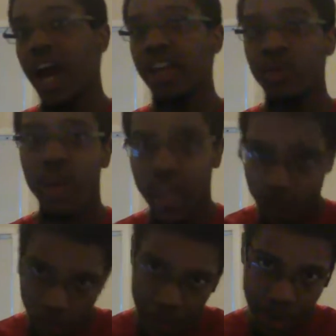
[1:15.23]
Either
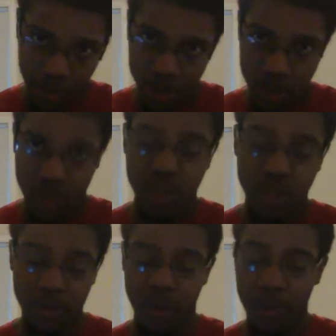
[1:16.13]
way, you won't be able to use
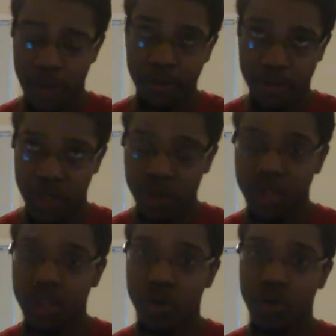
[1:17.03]
it. You won't be able to be
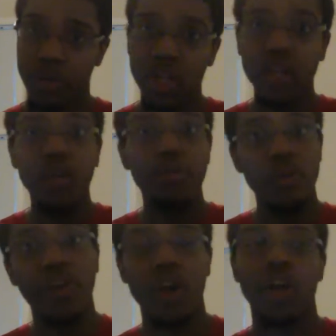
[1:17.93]
used in the tournament.
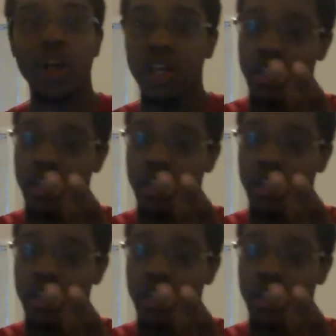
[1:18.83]
Moving on.